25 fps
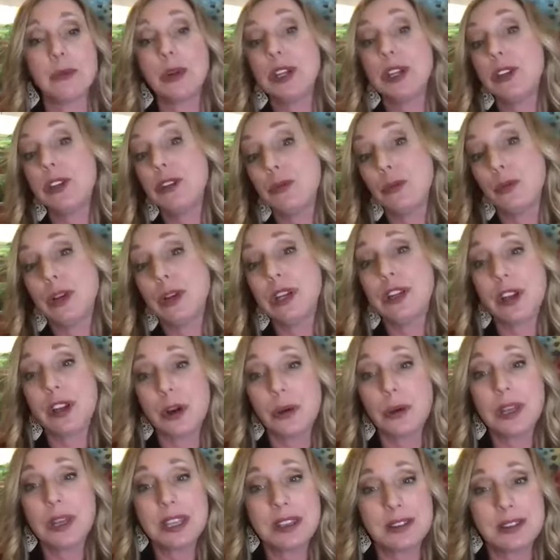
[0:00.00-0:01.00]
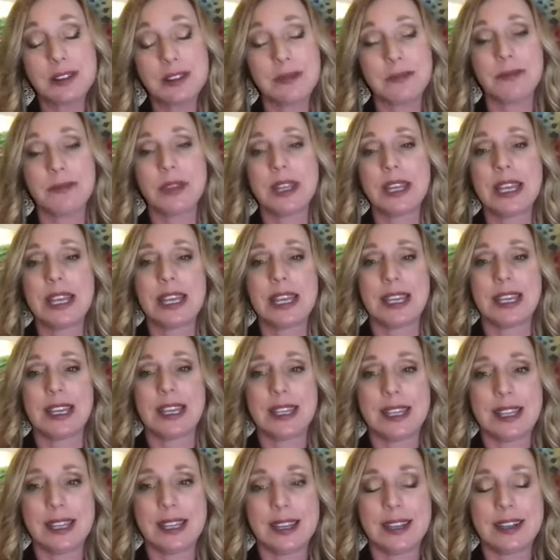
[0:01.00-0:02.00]
and we know him.
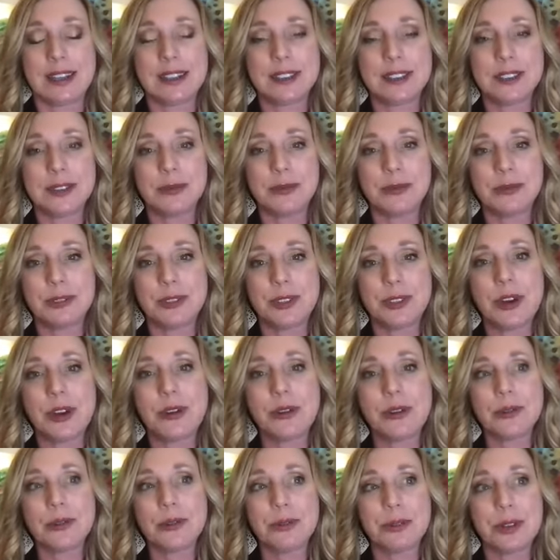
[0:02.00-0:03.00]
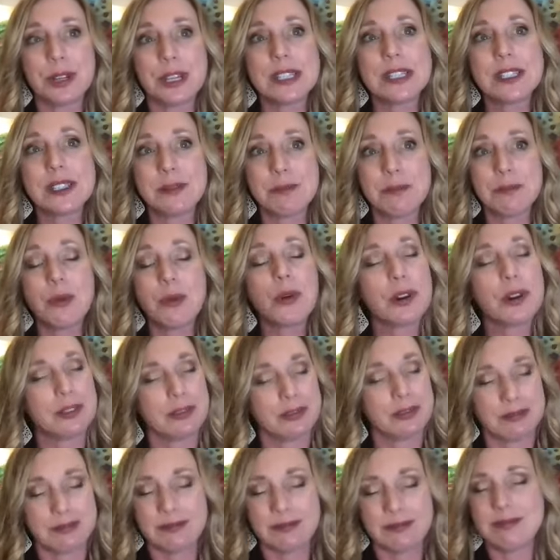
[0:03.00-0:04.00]
So it's
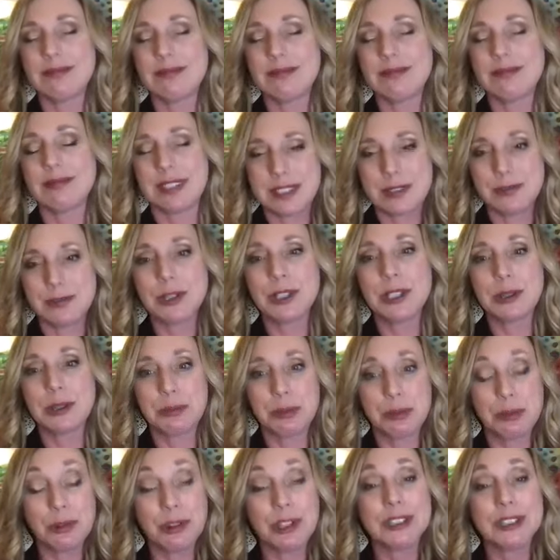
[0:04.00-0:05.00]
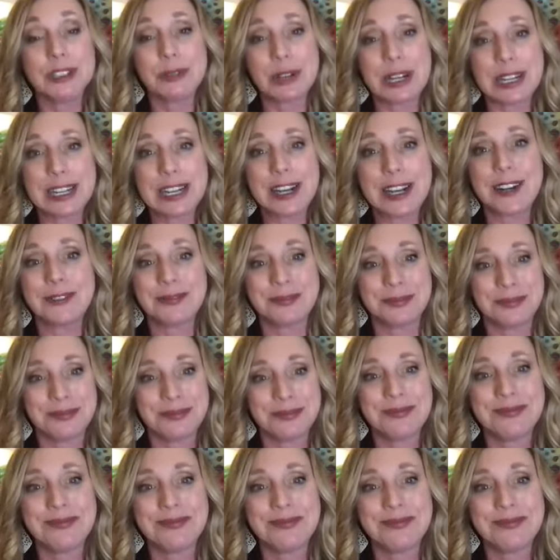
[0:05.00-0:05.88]
important. It's really important right now.